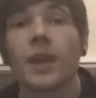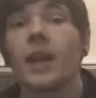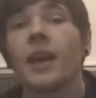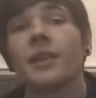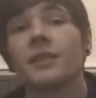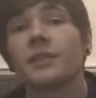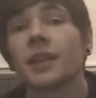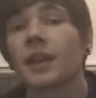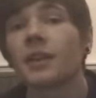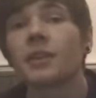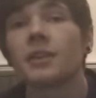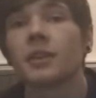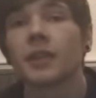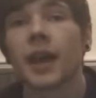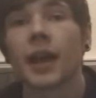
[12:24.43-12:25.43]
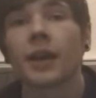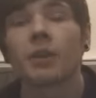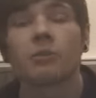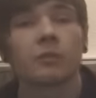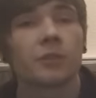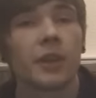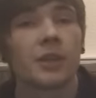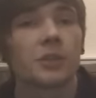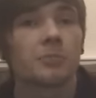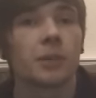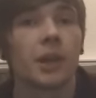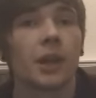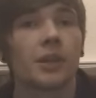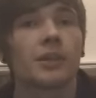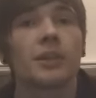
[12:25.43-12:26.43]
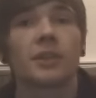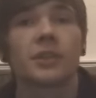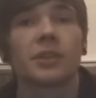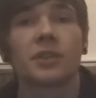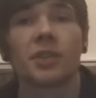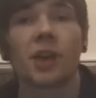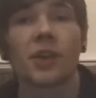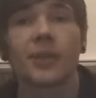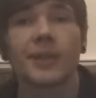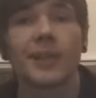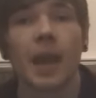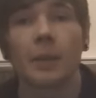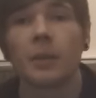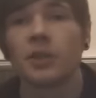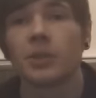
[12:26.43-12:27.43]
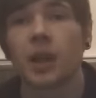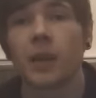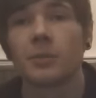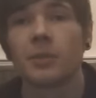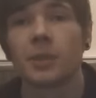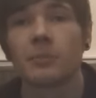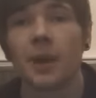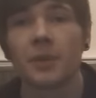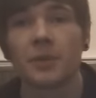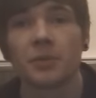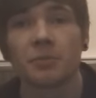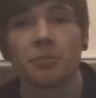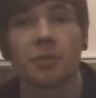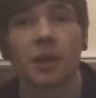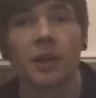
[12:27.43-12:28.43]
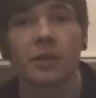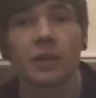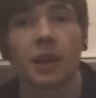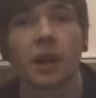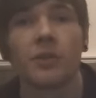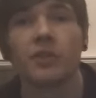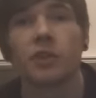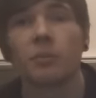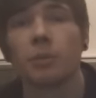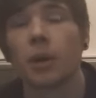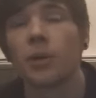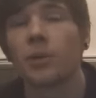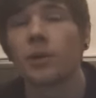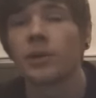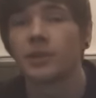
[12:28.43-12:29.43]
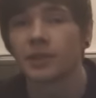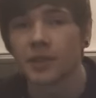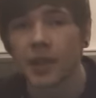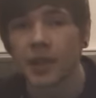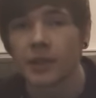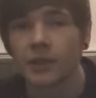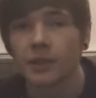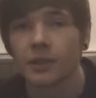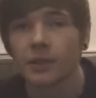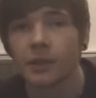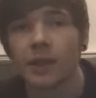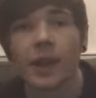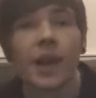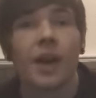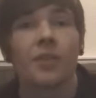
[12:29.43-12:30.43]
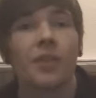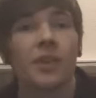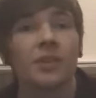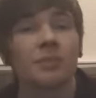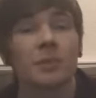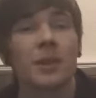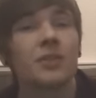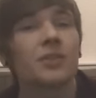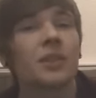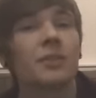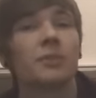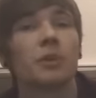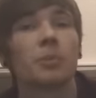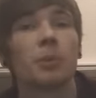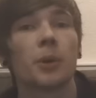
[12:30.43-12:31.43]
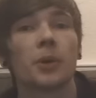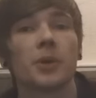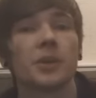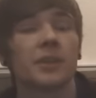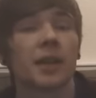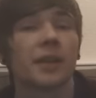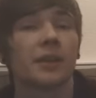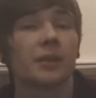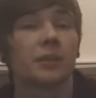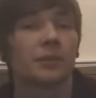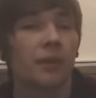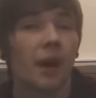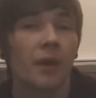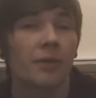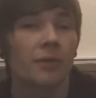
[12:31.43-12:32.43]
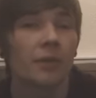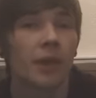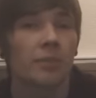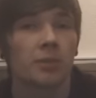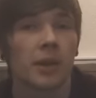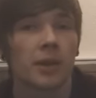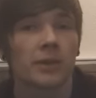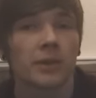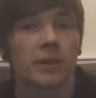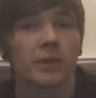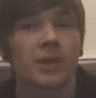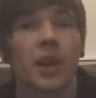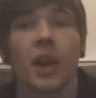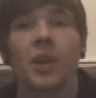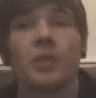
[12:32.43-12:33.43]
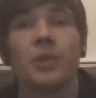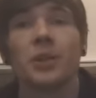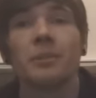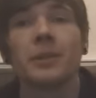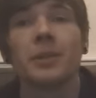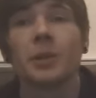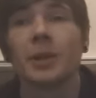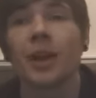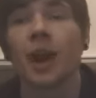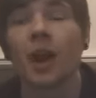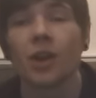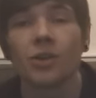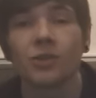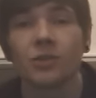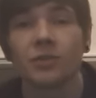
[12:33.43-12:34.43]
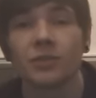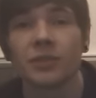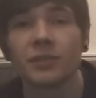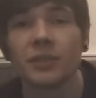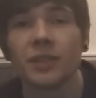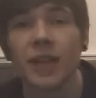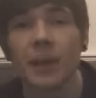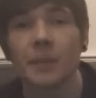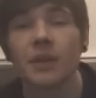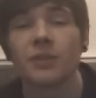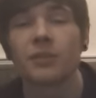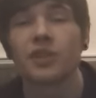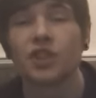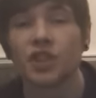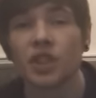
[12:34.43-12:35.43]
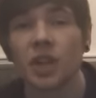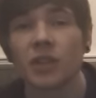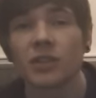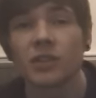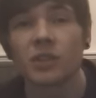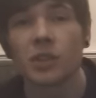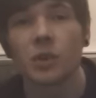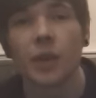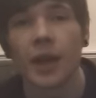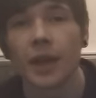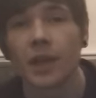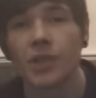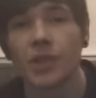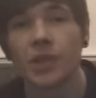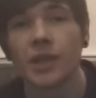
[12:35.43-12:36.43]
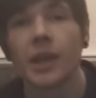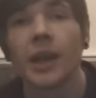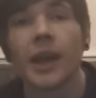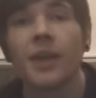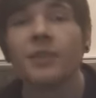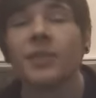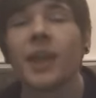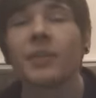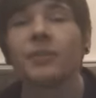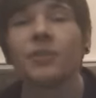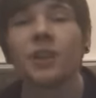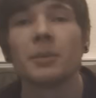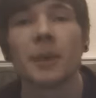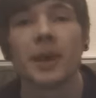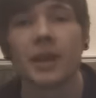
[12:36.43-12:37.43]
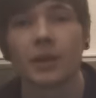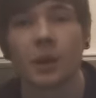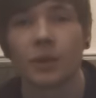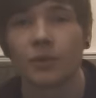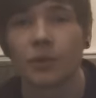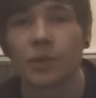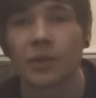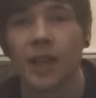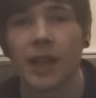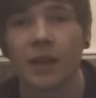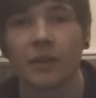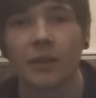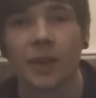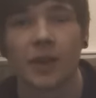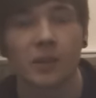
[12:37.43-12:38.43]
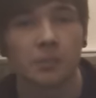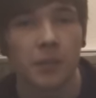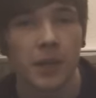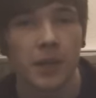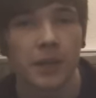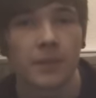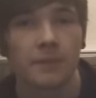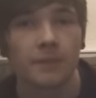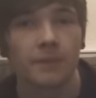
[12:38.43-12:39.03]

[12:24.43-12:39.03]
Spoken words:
Its second attack, Revenge Blast, does 30 damage times the amount of prize cards your opponent has taken. This means that if your opponent has taken 5 of their prizes, you can be doing 150 damage for just 2 energy, definitely making up for its lack of HP.